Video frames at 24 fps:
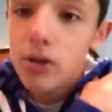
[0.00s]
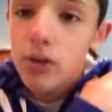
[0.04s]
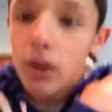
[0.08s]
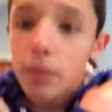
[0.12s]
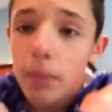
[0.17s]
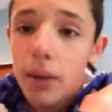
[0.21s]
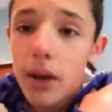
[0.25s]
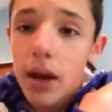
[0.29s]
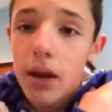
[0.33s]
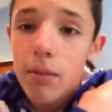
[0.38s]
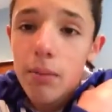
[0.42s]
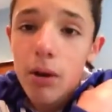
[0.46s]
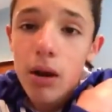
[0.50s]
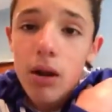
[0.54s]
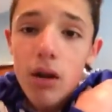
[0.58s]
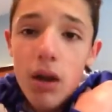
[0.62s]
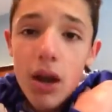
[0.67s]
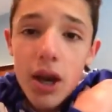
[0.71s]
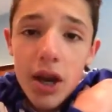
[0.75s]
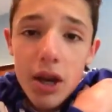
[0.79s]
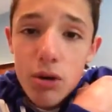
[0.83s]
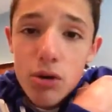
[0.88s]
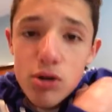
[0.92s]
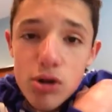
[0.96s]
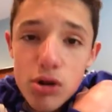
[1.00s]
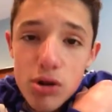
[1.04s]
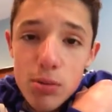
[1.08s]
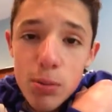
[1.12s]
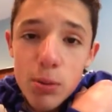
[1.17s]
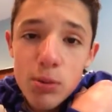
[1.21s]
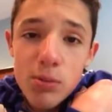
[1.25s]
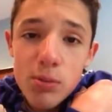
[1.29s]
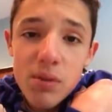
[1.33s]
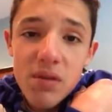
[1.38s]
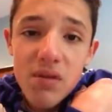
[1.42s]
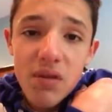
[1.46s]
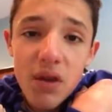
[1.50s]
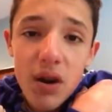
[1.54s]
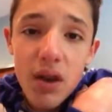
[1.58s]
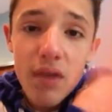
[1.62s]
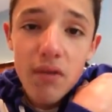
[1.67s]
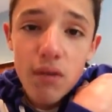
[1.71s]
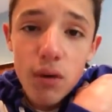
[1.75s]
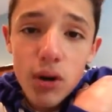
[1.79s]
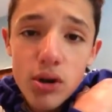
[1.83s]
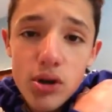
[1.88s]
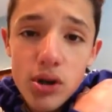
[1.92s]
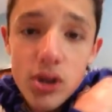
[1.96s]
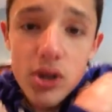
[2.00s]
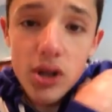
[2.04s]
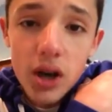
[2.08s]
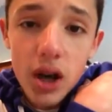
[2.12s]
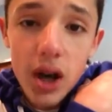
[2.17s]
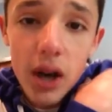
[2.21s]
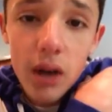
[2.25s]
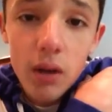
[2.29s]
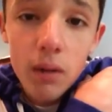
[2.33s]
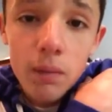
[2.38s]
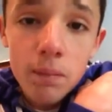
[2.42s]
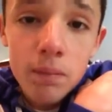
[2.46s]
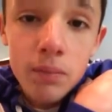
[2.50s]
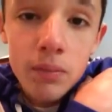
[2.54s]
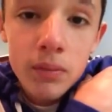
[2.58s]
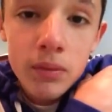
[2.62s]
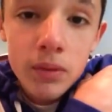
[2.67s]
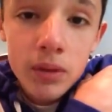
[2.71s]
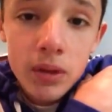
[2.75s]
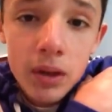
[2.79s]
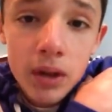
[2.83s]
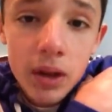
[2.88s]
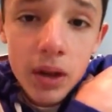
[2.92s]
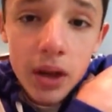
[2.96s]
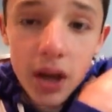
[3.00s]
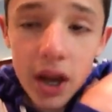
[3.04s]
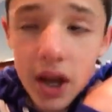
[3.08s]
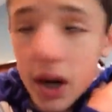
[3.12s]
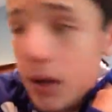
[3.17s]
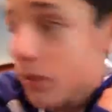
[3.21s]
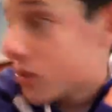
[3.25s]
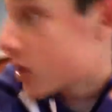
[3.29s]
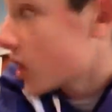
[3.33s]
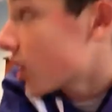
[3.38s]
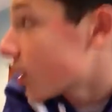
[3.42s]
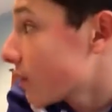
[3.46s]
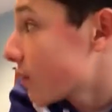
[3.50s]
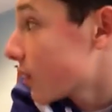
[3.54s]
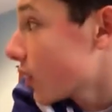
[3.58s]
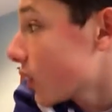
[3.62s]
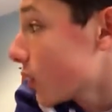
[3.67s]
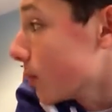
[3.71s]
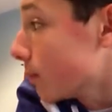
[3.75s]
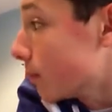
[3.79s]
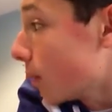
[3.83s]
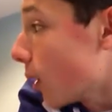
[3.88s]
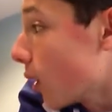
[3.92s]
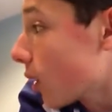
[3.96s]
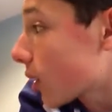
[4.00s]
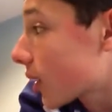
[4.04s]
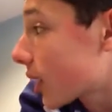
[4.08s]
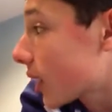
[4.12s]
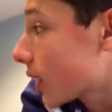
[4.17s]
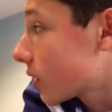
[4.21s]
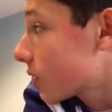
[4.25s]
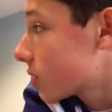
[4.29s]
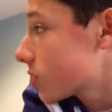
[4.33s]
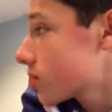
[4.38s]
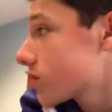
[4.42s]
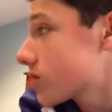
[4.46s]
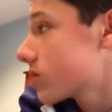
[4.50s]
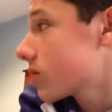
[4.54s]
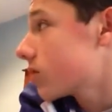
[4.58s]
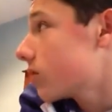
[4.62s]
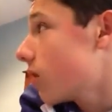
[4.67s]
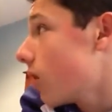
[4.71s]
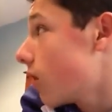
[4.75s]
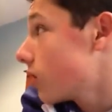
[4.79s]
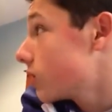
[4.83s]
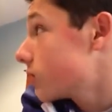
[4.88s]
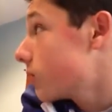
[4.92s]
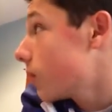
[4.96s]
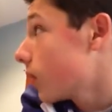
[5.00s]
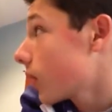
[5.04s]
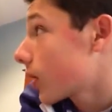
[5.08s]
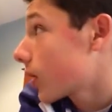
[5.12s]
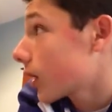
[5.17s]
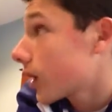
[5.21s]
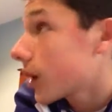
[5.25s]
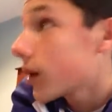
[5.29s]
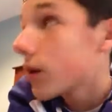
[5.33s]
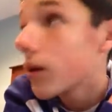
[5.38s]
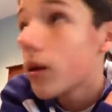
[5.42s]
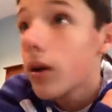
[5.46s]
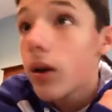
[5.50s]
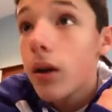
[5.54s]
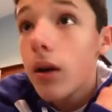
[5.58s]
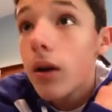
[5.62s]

I just dropped the camera. Heroes are supposed to be very versatile, and I'm sorry if you hear barking. It's just the dogs barking.